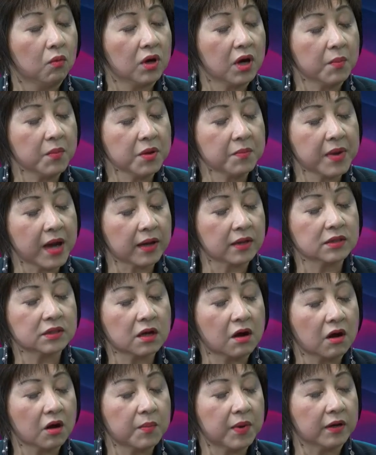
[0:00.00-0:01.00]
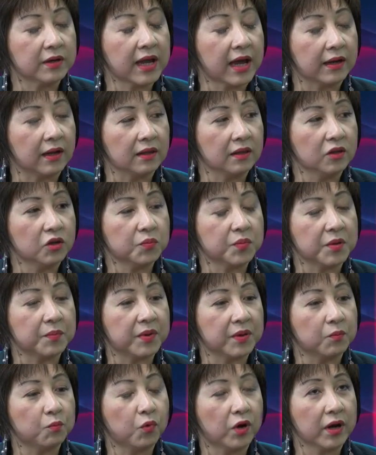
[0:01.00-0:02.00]
We'll coming back and talk about that a little bit,
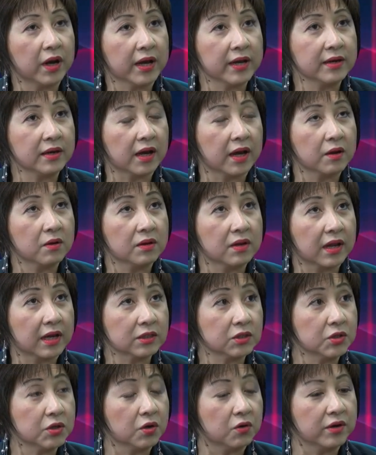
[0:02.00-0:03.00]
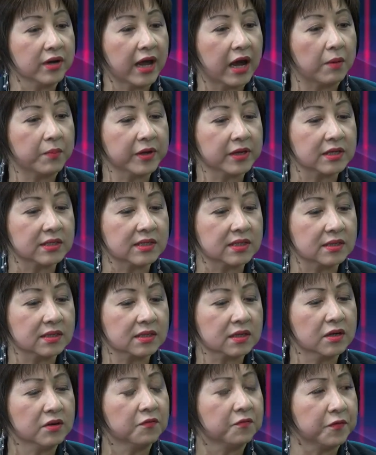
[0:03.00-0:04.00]
but what I, I'd like to know now, because there's
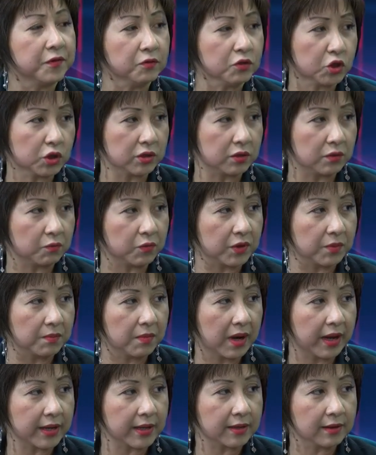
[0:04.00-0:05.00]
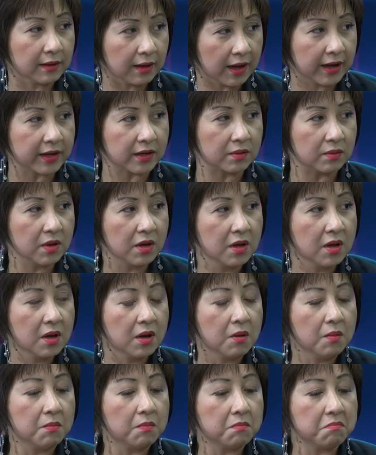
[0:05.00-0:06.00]
confusion with my client. Mm-hmm
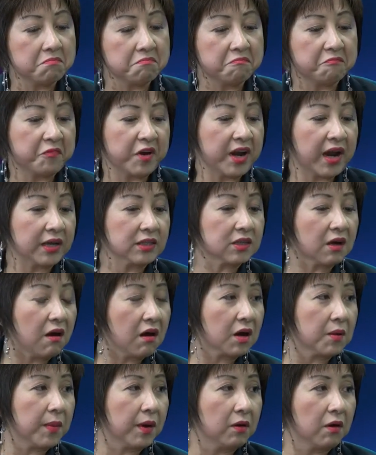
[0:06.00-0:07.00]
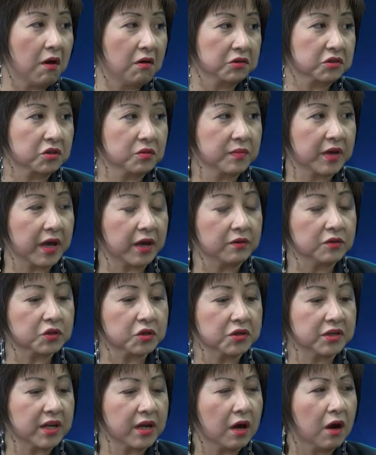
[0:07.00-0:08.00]
when I talk about long-term care
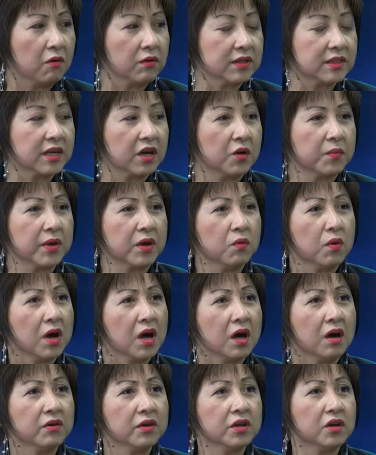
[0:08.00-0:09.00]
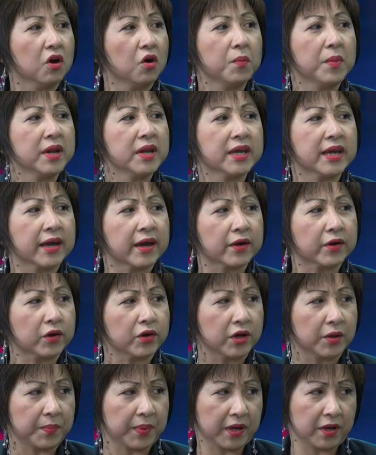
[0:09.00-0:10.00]
insurance, they always tell me, well, you know, Medicare
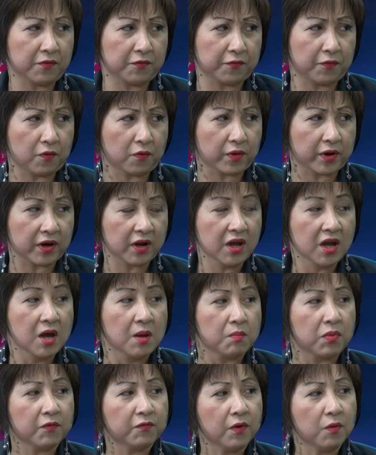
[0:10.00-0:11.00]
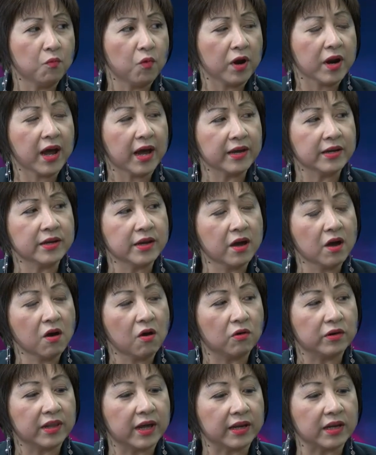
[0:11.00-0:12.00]
gonna pay for it. Mm-hmm. But from what I
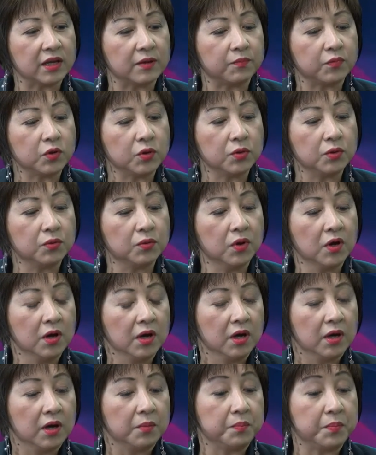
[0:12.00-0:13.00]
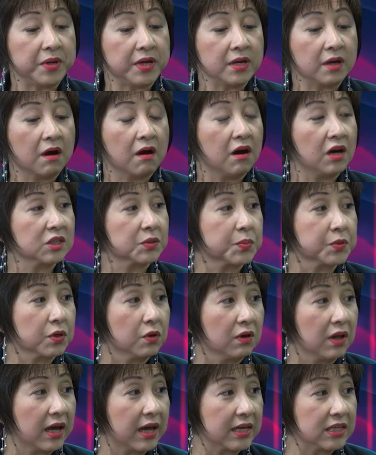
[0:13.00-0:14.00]
know, that if you being
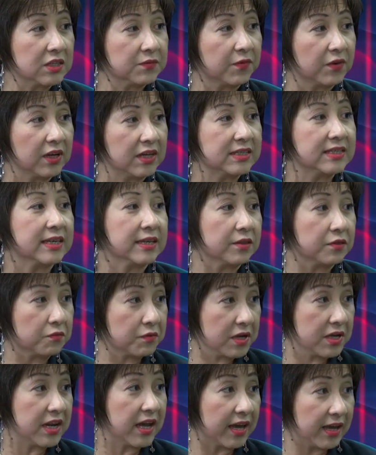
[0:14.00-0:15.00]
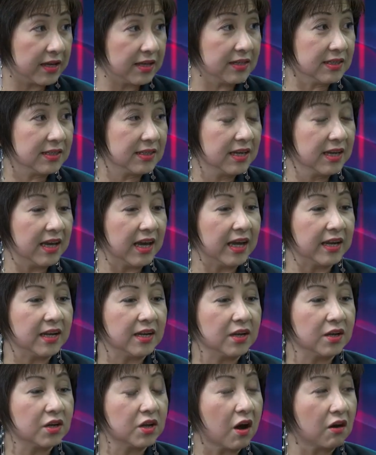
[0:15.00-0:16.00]
hospitalized for let's say three days, mm-hmm. and
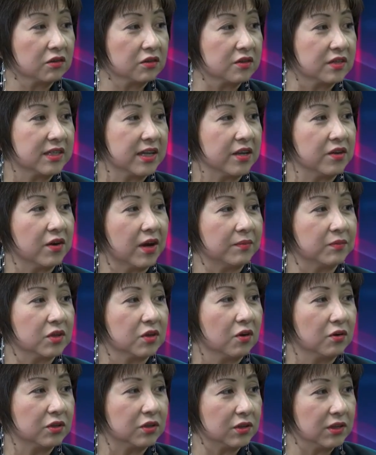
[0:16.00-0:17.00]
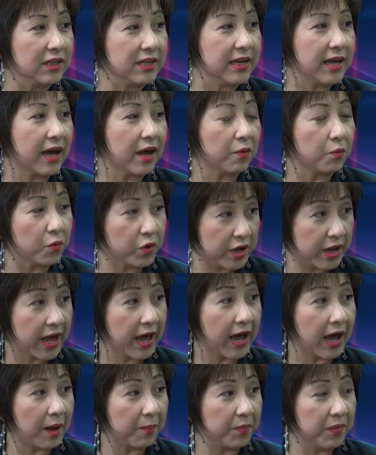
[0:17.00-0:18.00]
then the doctor said you have to go to
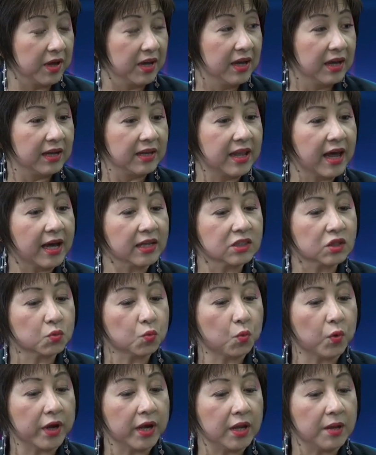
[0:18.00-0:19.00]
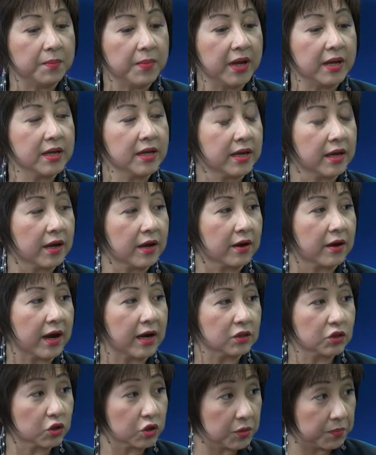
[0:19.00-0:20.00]
rehab, mm-hmm. that's when Medicare
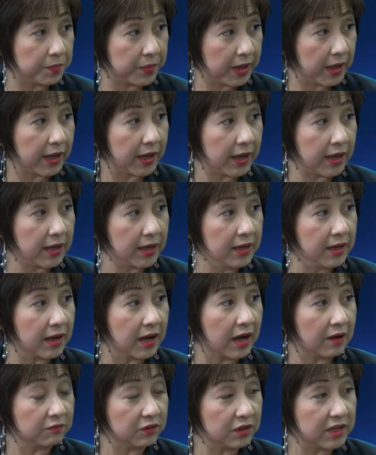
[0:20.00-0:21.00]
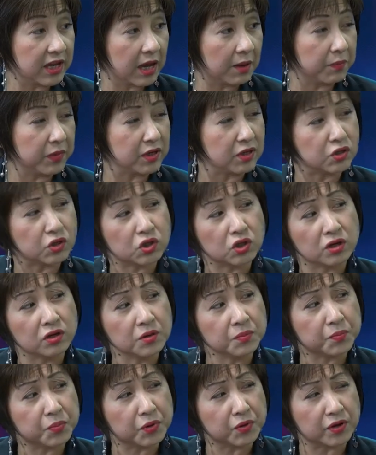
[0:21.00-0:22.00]
actually paid Correct. after that. But it's
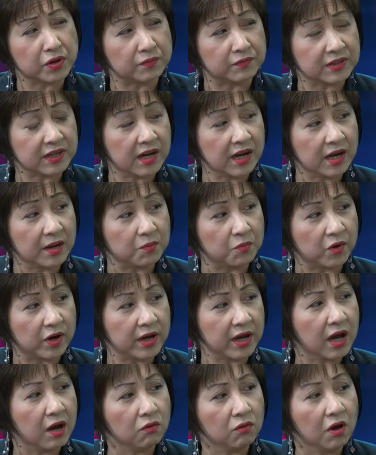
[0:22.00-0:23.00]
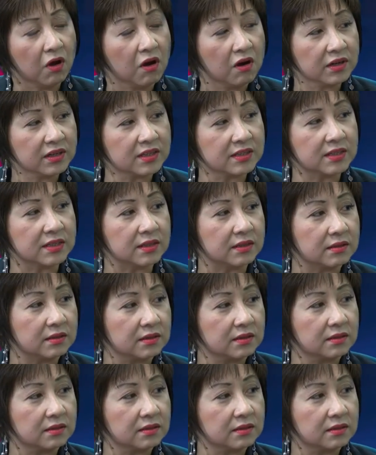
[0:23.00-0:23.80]
certain period of time, right? How long does it